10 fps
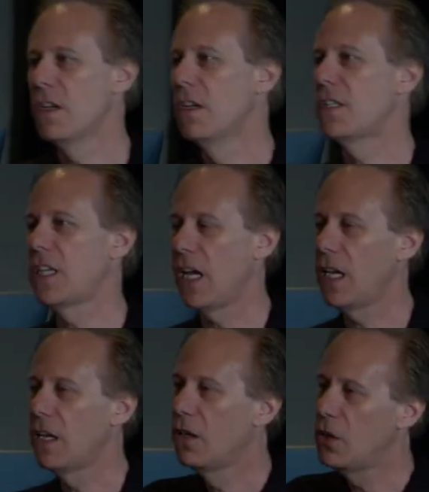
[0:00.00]

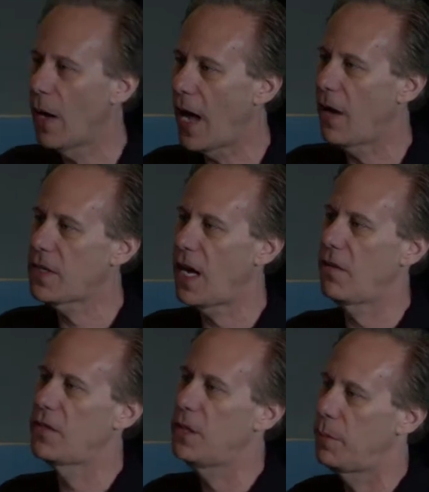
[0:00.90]
saying you have to
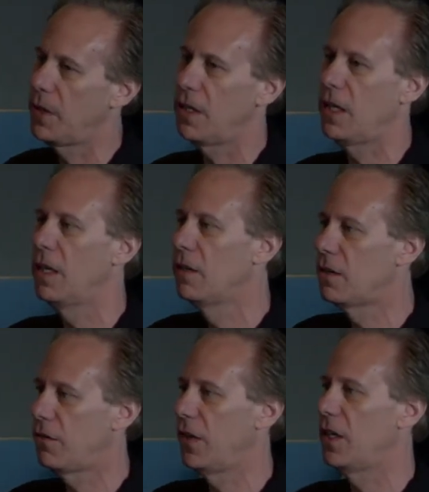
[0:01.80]
have the ability
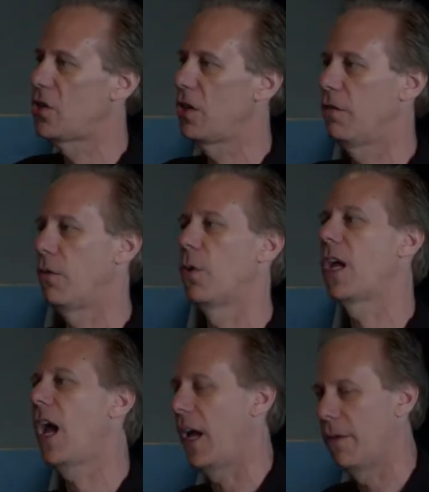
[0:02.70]
to finish in
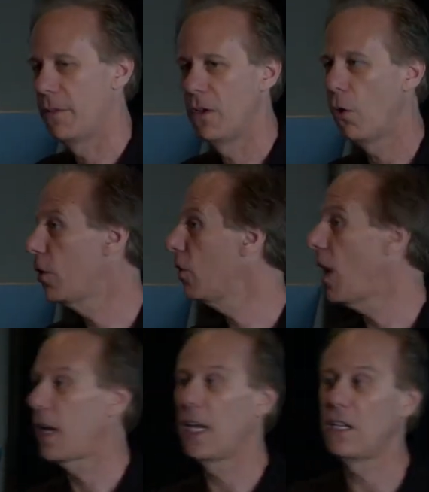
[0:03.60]
4K, or you're
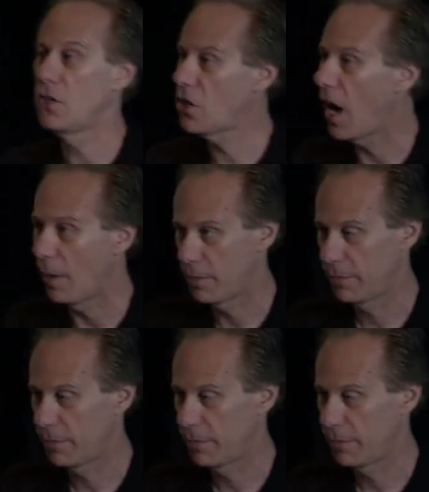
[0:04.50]
not getting the job.